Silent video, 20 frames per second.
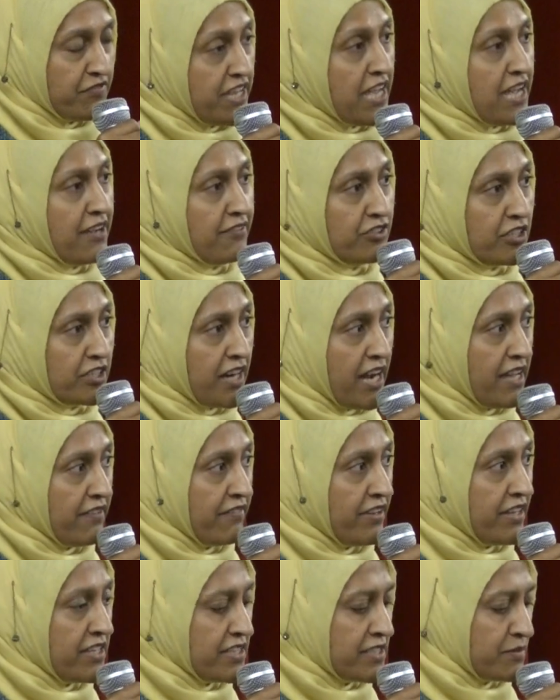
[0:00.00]
We have
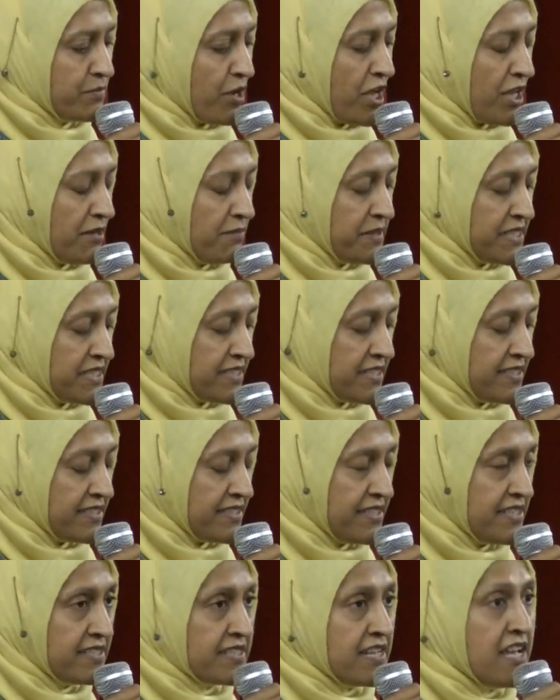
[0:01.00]
thriving small
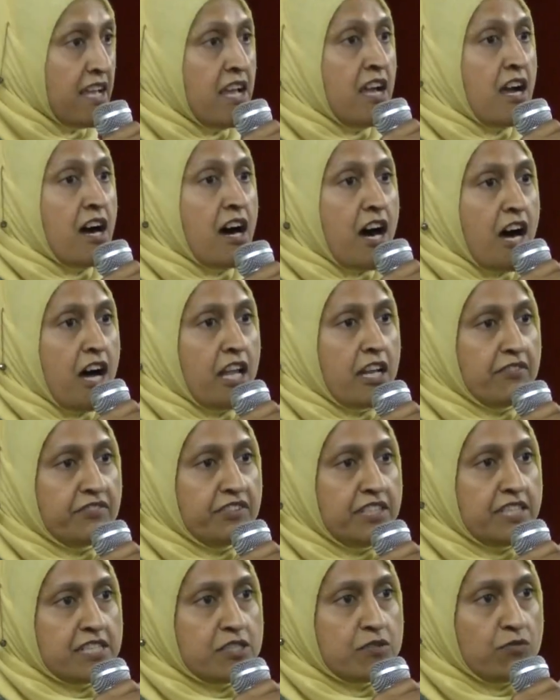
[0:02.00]
businesses. All of
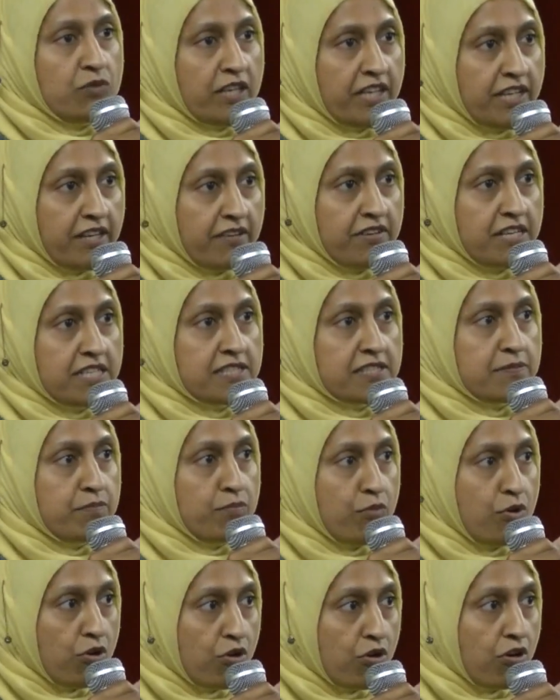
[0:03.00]
this will give us
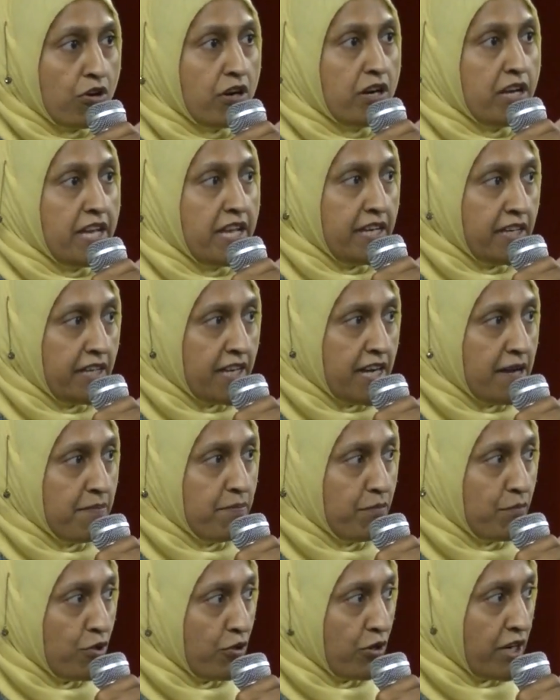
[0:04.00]
more
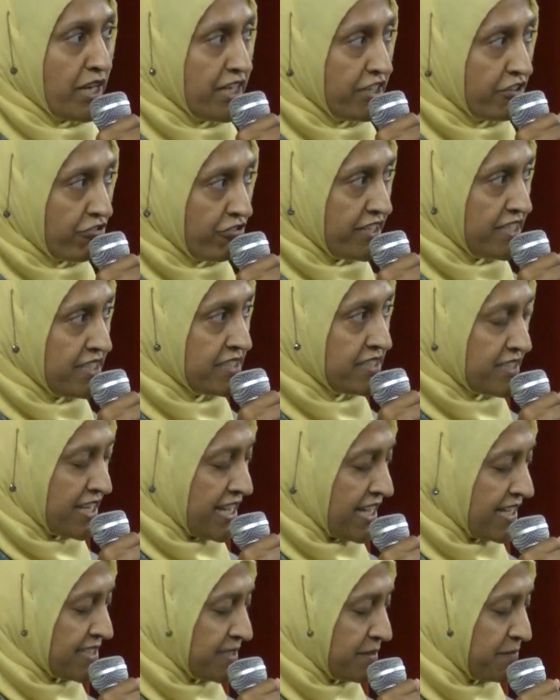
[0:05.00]
income, more increased
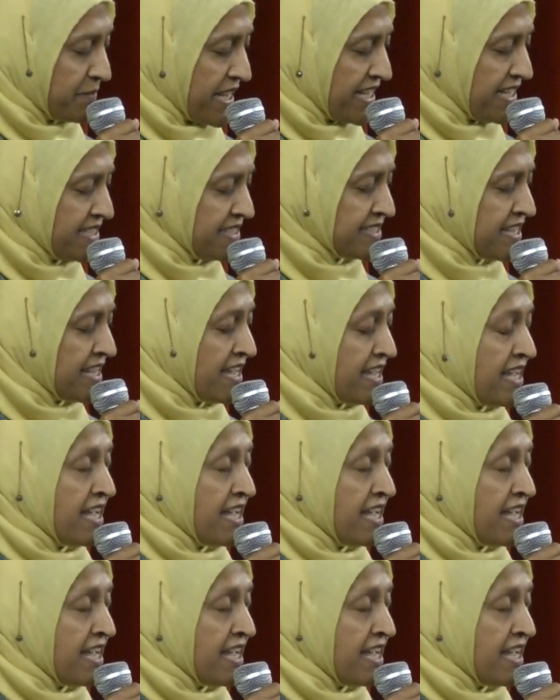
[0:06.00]
tax base.